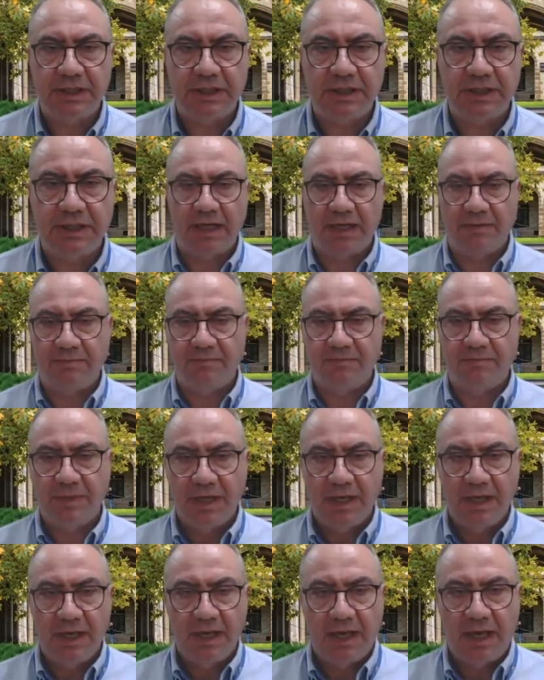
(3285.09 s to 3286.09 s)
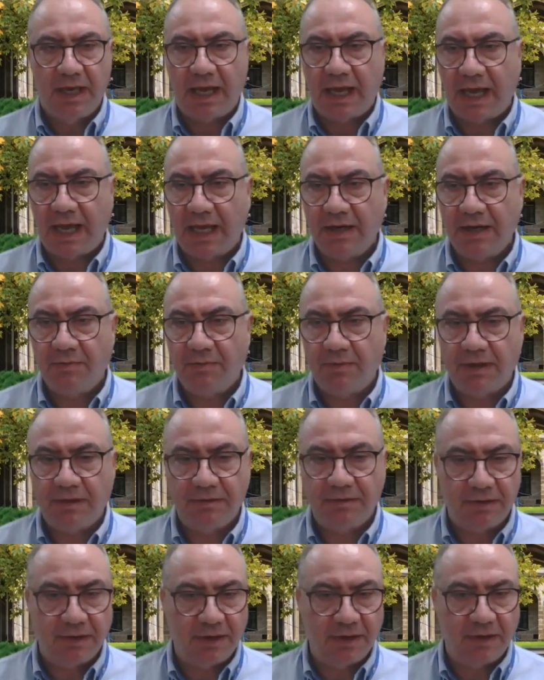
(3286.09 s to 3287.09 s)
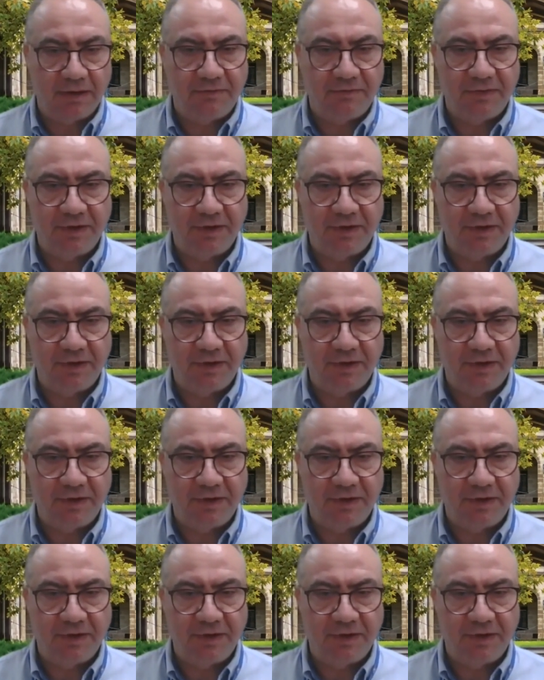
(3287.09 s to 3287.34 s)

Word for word: Um, anyone, uh,